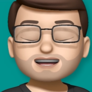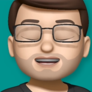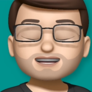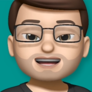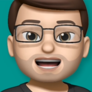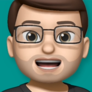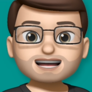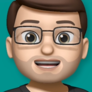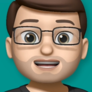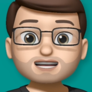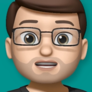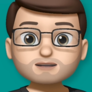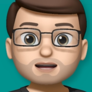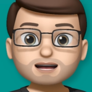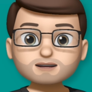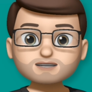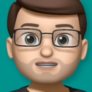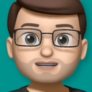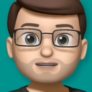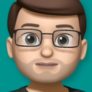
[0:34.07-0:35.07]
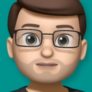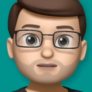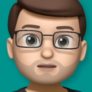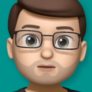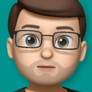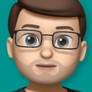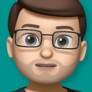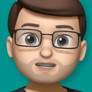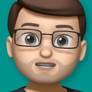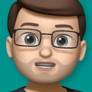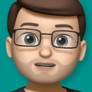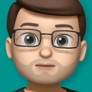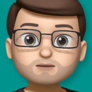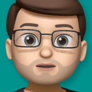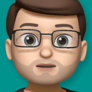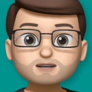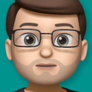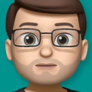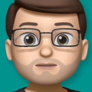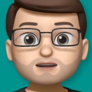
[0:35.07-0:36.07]
Then you have different options at the
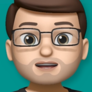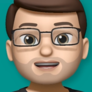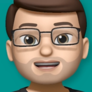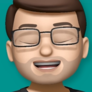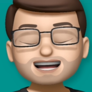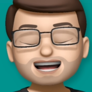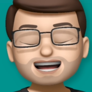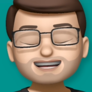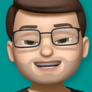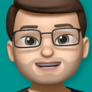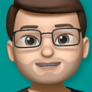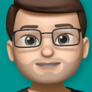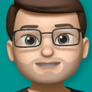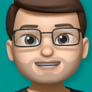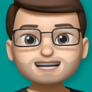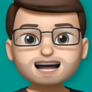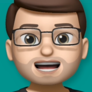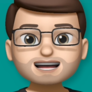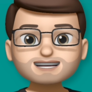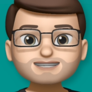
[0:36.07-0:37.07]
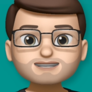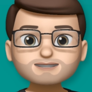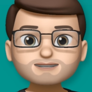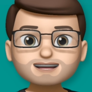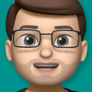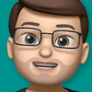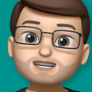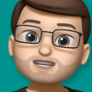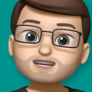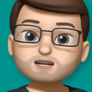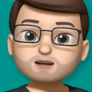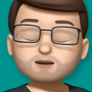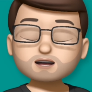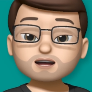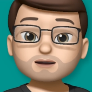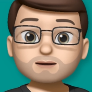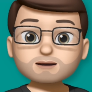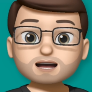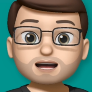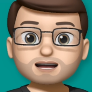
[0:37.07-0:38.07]
bottom and different color effects that you
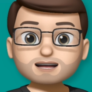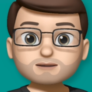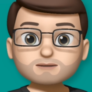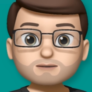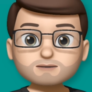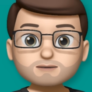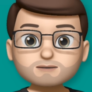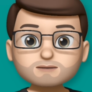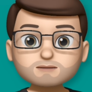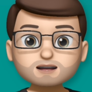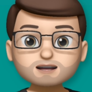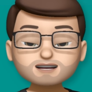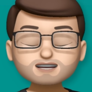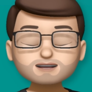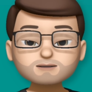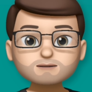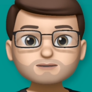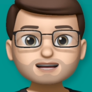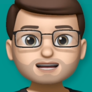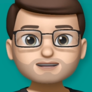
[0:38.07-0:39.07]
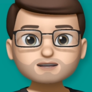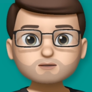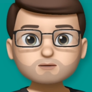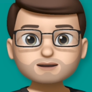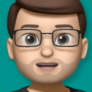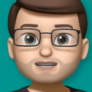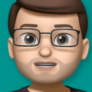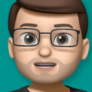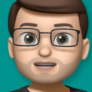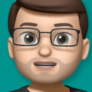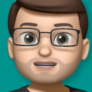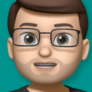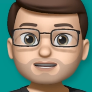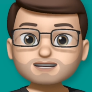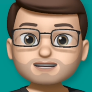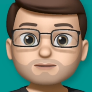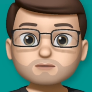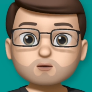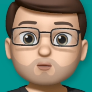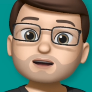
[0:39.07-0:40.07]
can apply. Some of these are quite subtle,
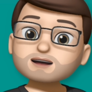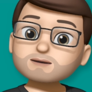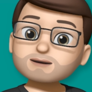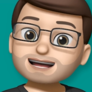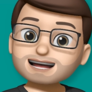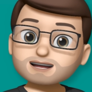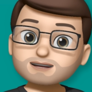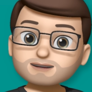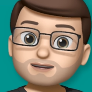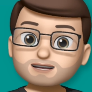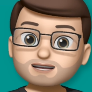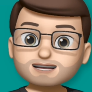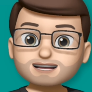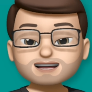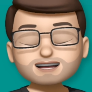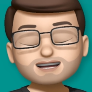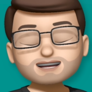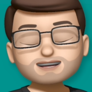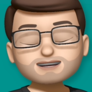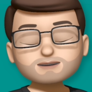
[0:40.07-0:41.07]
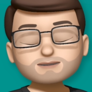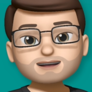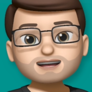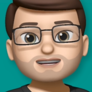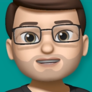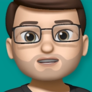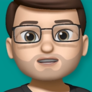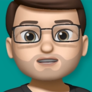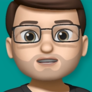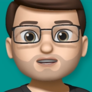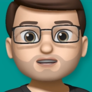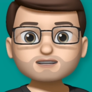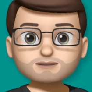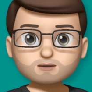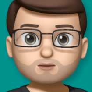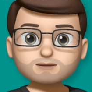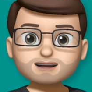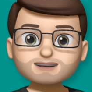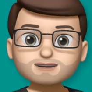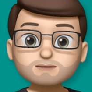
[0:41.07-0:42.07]
some are quite playful, but as you choose
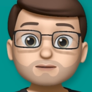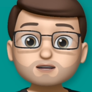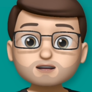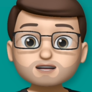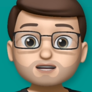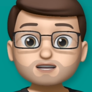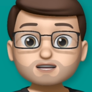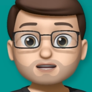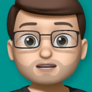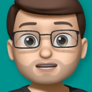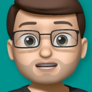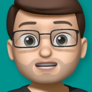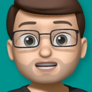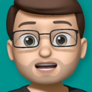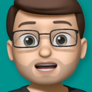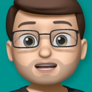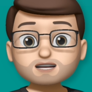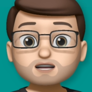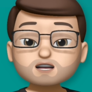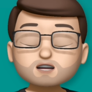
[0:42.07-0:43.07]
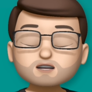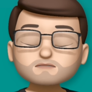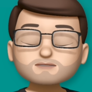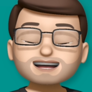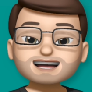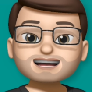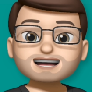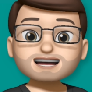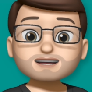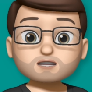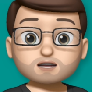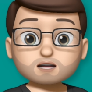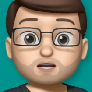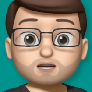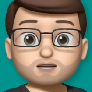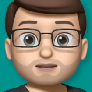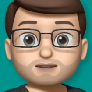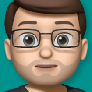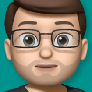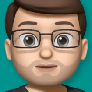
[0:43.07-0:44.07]
between them, you can choose a style that you really like the
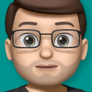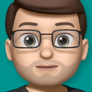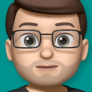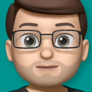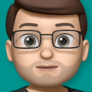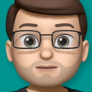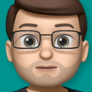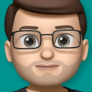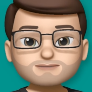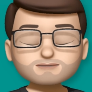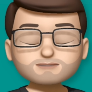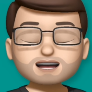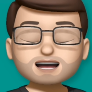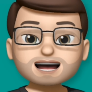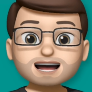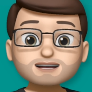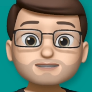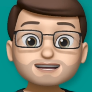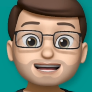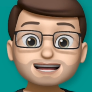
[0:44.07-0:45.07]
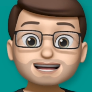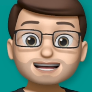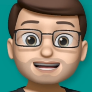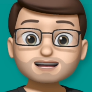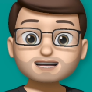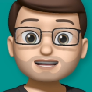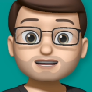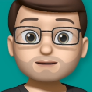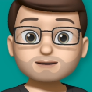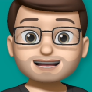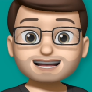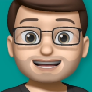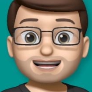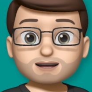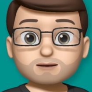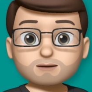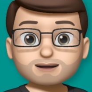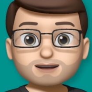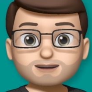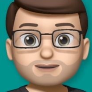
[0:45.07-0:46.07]
look of. I really like this
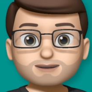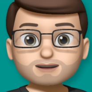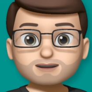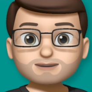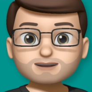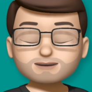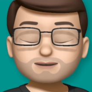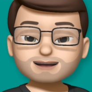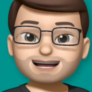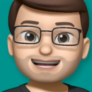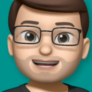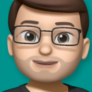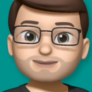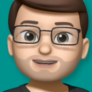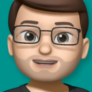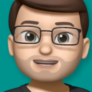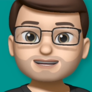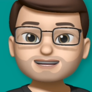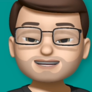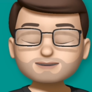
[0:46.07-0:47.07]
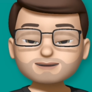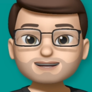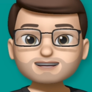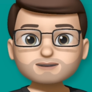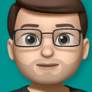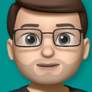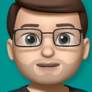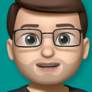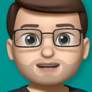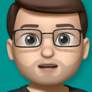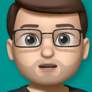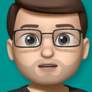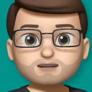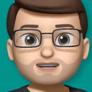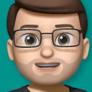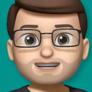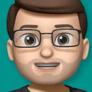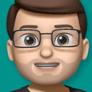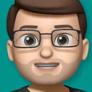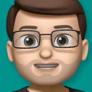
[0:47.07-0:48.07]
particular one. It feels very playful, especially when the clock
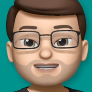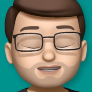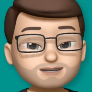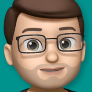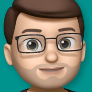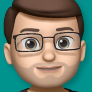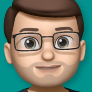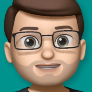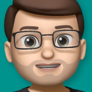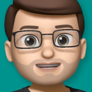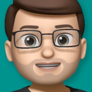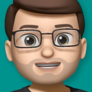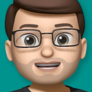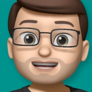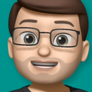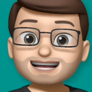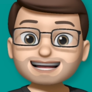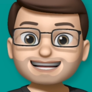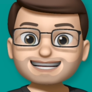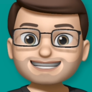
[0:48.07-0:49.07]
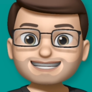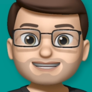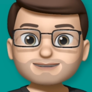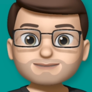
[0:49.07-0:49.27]
changes off, just like that.